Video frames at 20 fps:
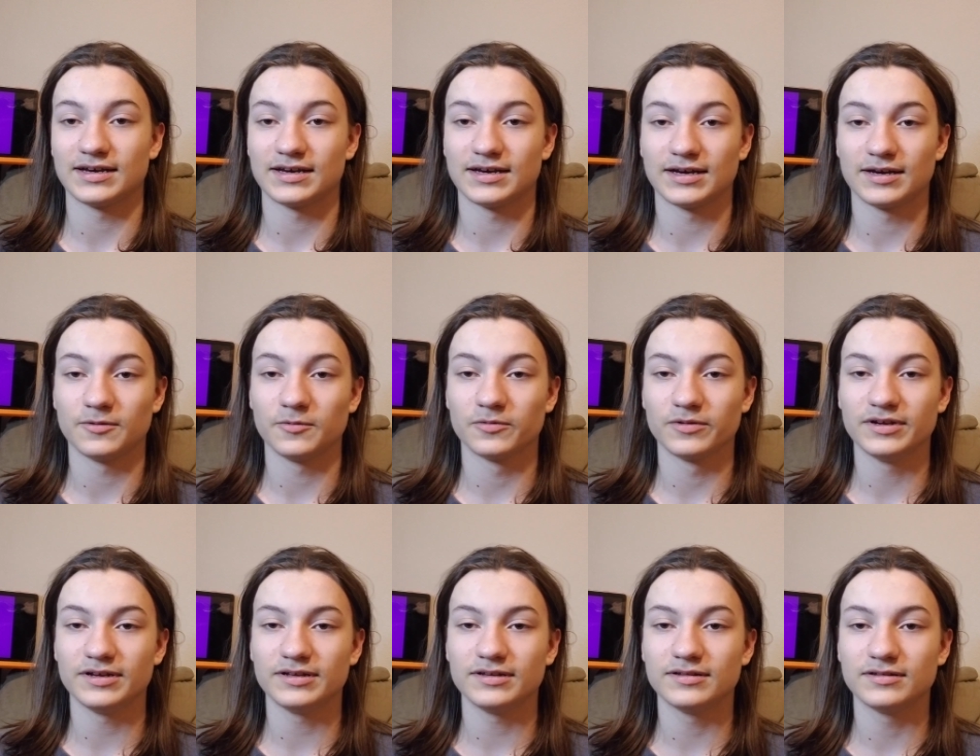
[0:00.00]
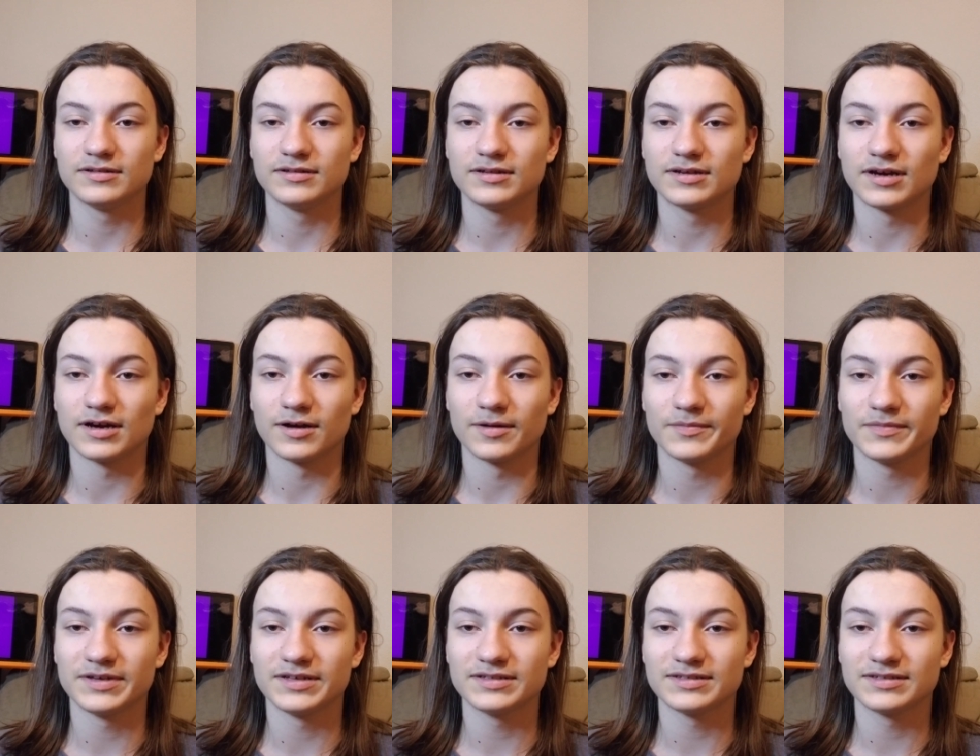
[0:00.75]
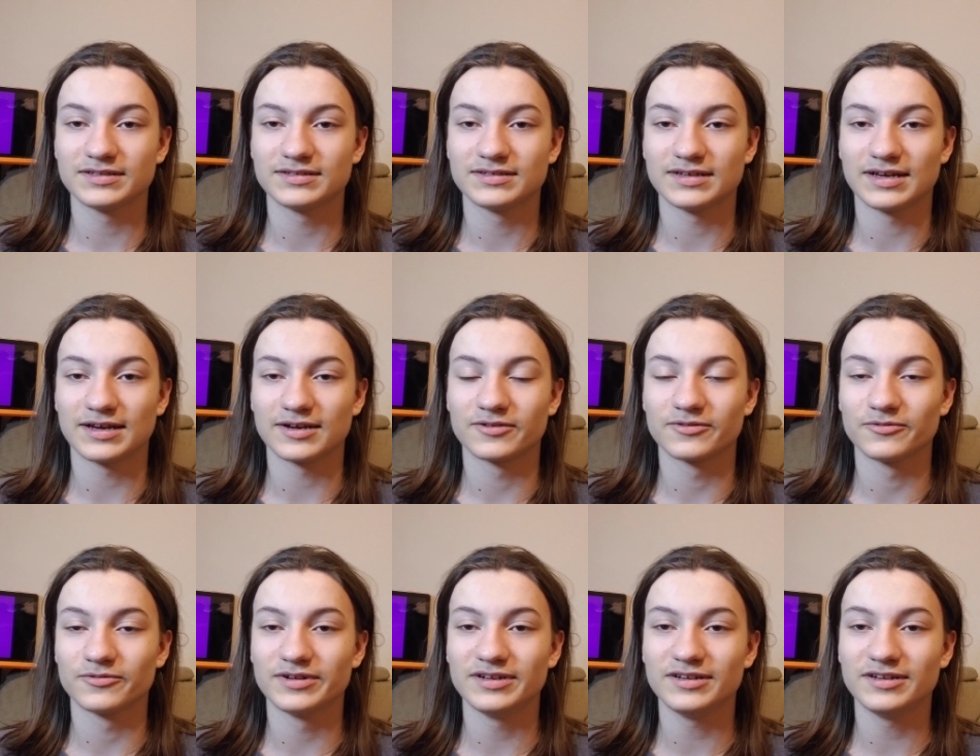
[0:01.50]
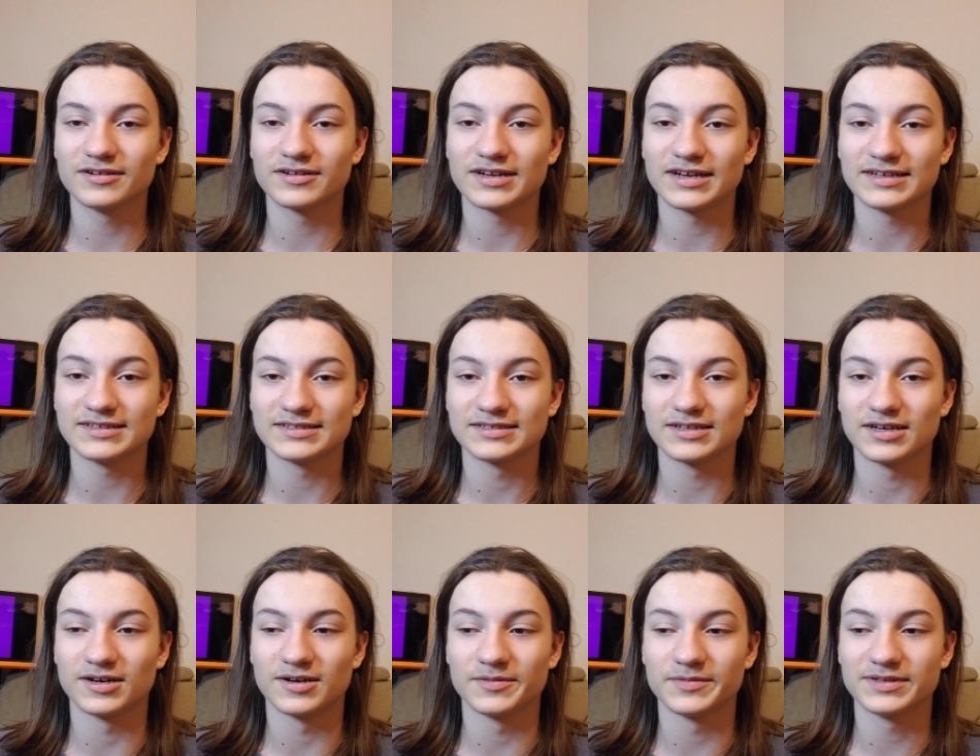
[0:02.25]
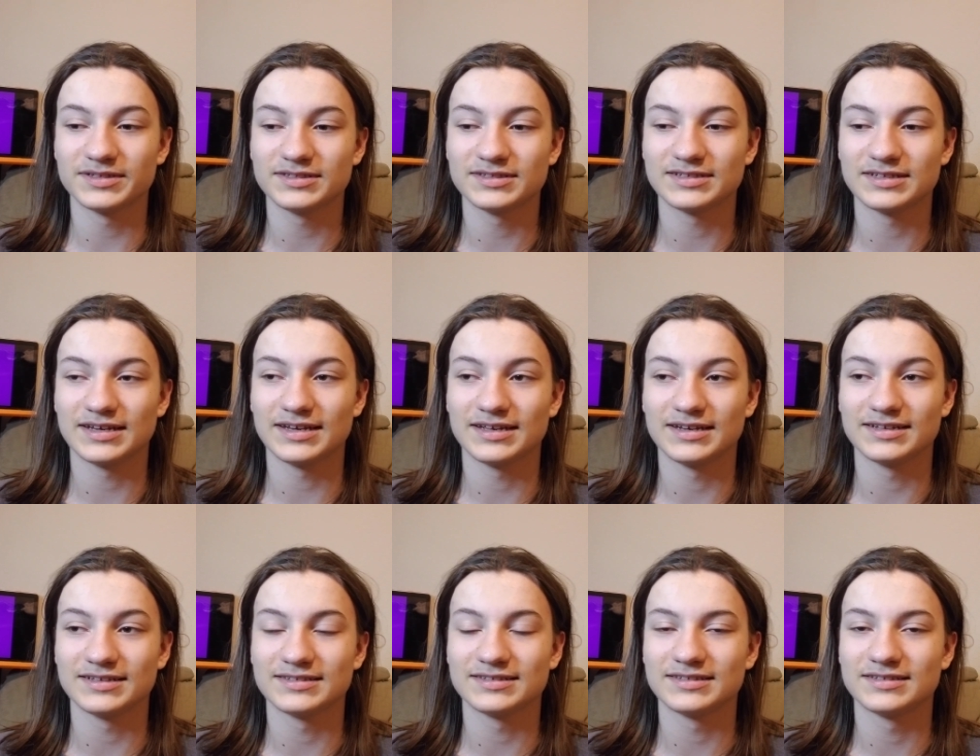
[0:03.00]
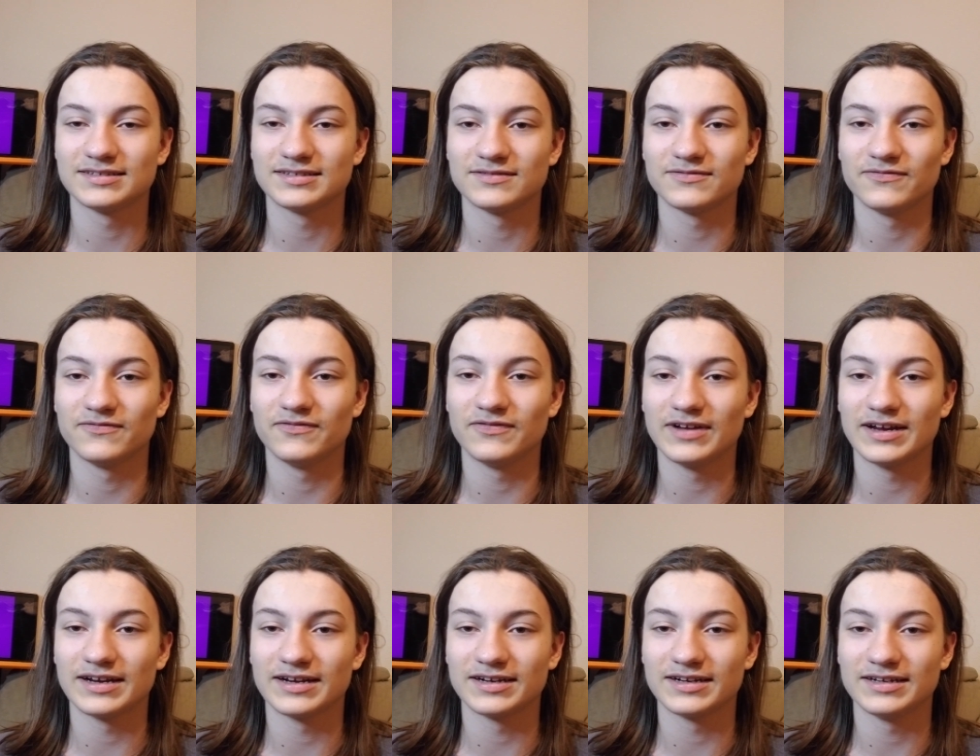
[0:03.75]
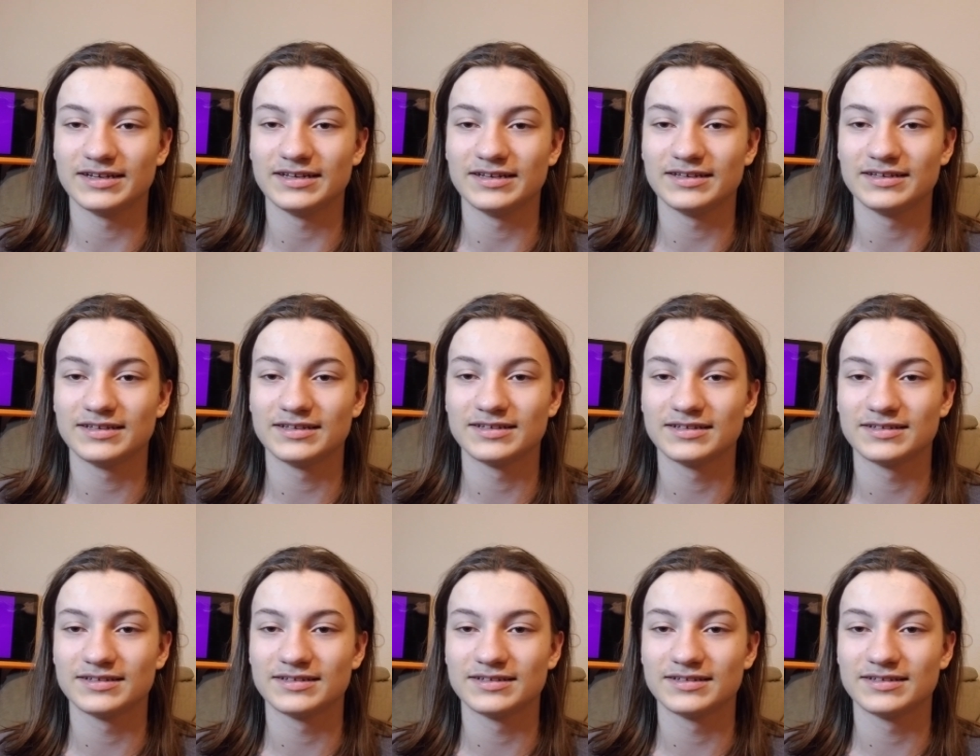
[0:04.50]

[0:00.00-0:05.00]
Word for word: I read comments, I read your guys' comments, and it's very,